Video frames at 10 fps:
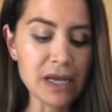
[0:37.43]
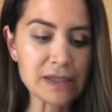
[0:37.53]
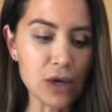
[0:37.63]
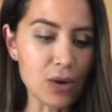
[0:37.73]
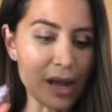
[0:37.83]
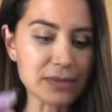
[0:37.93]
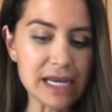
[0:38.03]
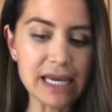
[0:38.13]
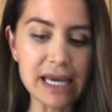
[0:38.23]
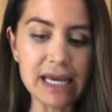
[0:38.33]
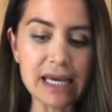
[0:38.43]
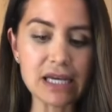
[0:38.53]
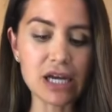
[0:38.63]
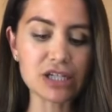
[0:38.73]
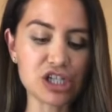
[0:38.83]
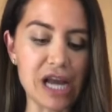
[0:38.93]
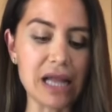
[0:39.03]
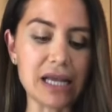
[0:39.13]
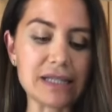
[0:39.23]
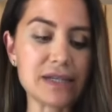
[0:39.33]
So I'm taking a
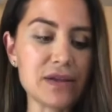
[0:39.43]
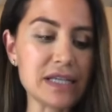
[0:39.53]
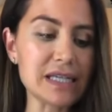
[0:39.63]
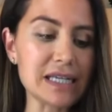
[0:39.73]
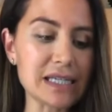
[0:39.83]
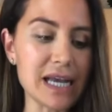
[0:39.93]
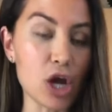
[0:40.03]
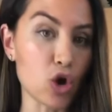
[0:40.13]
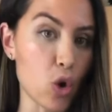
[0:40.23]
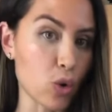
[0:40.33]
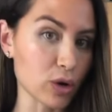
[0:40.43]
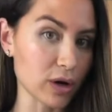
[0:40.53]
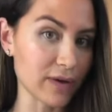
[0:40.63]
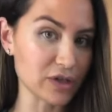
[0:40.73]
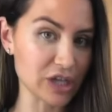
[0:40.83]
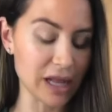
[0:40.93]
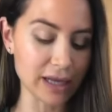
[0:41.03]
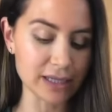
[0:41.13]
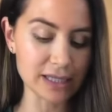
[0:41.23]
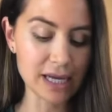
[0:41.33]
shallot. So this is like a quarter of a
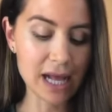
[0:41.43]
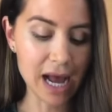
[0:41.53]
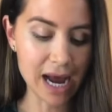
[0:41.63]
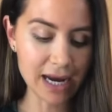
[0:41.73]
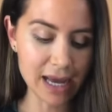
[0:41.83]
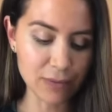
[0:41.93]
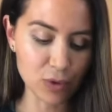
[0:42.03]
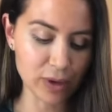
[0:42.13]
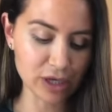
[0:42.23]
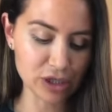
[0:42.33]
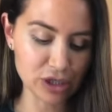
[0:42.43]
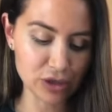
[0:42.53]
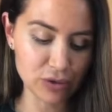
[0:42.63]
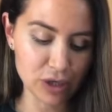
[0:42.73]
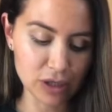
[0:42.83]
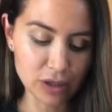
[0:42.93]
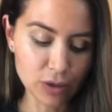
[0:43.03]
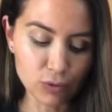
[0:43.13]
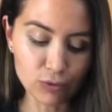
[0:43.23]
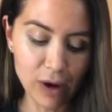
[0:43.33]
shallot. I am going to
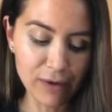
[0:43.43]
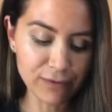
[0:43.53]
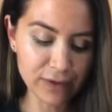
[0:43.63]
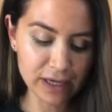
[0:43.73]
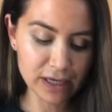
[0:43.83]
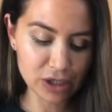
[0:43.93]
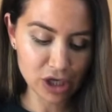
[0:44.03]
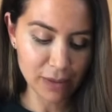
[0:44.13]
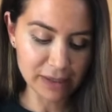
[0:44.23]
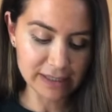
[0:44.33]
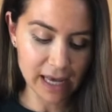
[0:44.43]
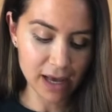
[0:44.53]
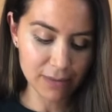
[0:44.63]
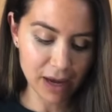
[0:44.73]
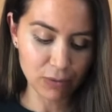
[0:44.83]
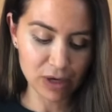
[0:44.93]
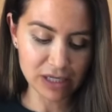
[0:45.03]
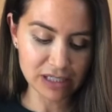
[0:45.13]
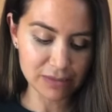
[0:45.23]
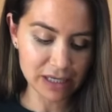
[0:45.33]
roughly chop this up. I want
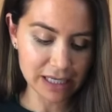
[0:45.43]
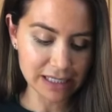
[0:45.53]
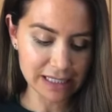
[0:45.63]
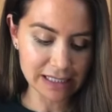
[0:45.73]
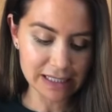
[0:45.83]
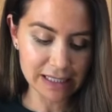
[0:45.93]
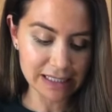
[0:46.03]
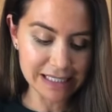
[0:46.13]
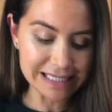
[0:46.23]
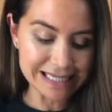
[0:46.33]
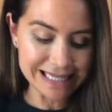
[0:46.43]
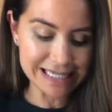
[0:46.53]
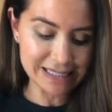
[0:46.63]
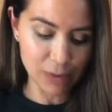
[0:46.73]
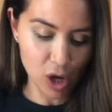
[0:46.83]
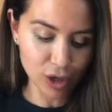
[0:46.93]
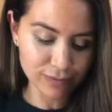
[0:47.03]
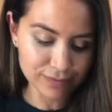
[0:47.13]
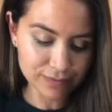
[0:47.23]
it to be decently small.